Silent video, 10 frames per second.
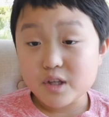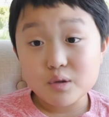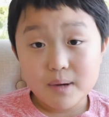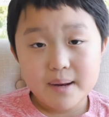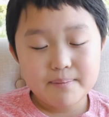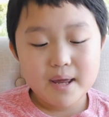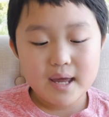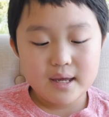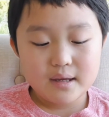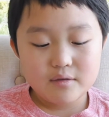you might
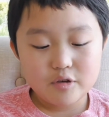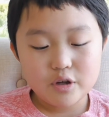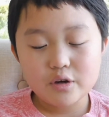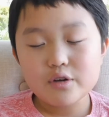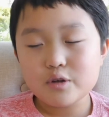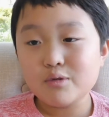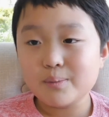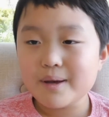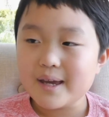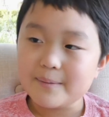pay, you know, you will
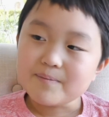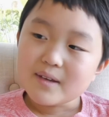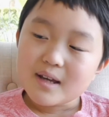pay.